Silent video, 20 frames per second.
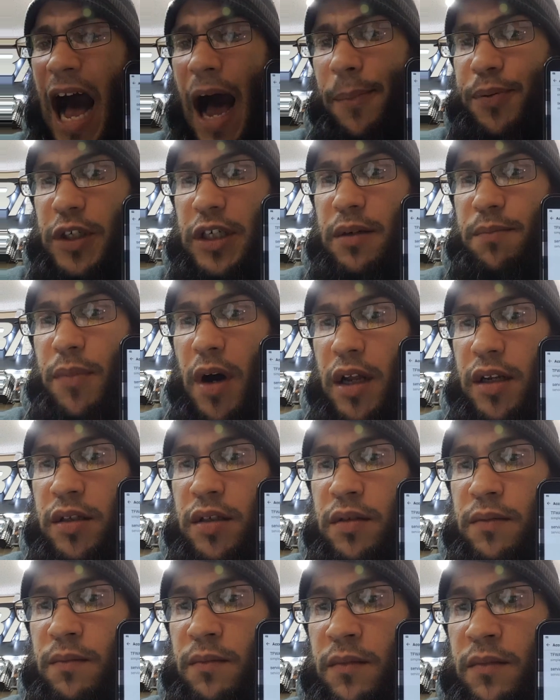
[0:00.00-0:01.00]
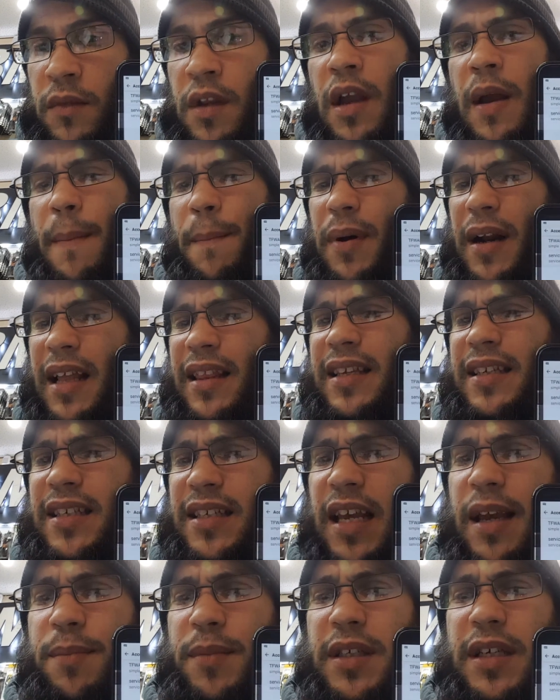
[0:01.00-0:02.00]
option button, but at the
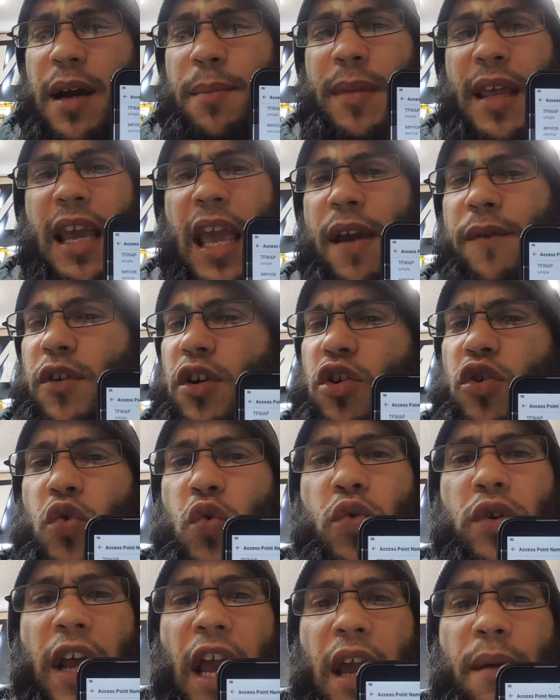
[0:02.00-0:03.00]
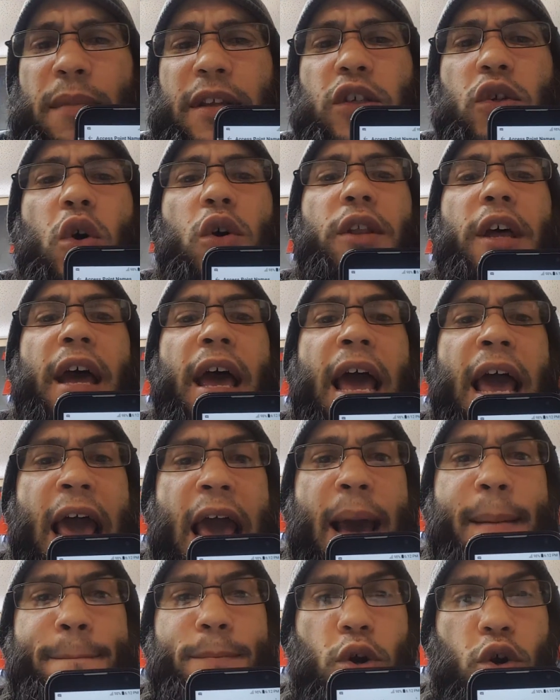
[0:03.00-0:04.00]
same time, they gave it a new name. It's called a
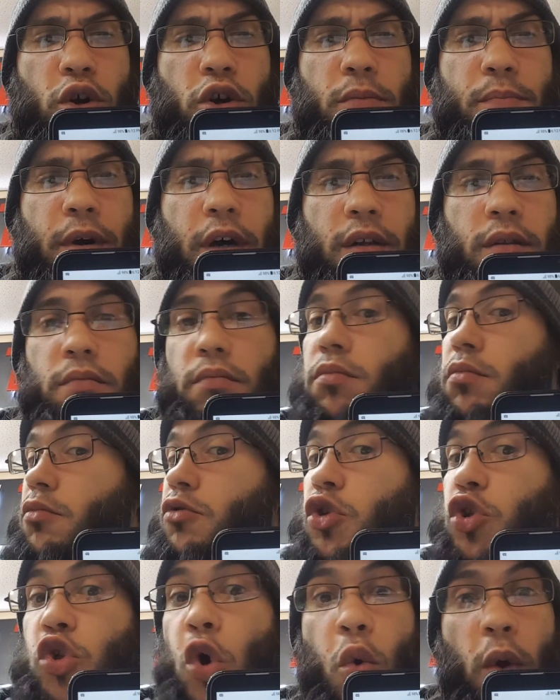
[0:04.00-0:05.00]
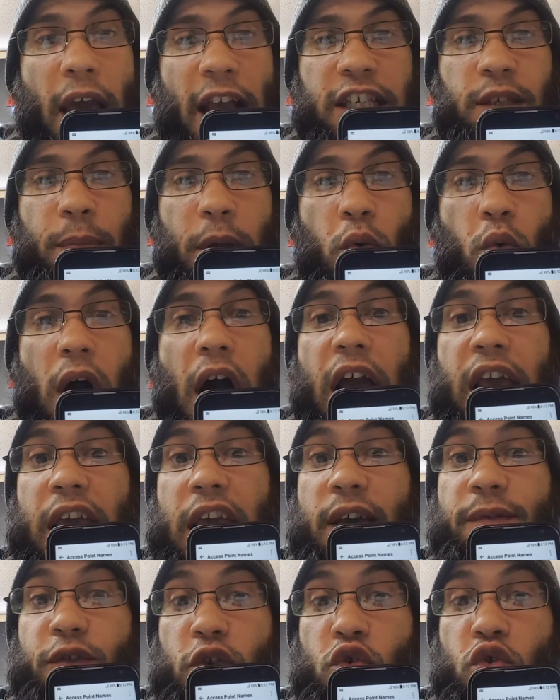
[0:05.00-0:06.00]
hamburger button. Don't ask me why.
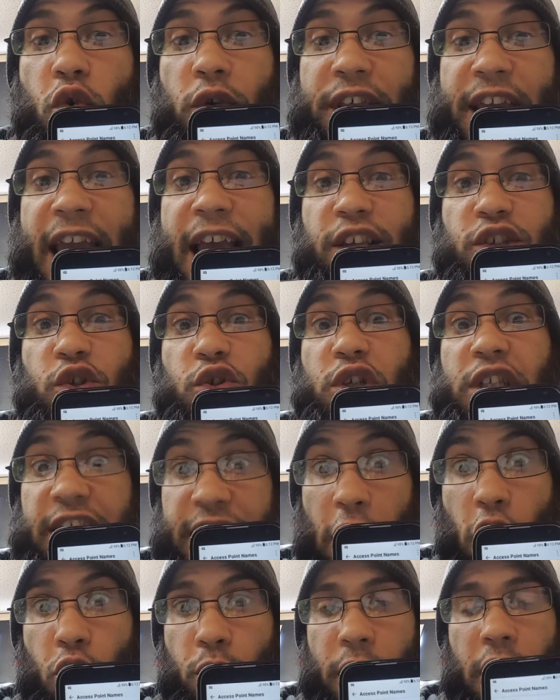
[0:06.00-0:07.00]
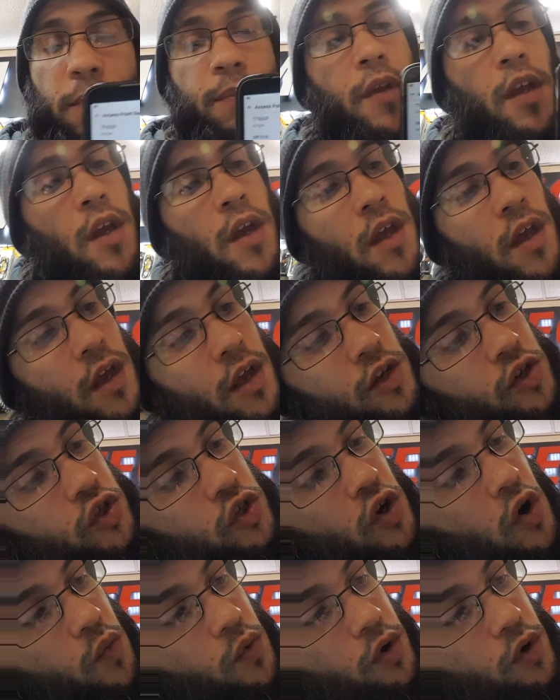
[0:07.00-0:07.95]
If you know the answer, tell me. So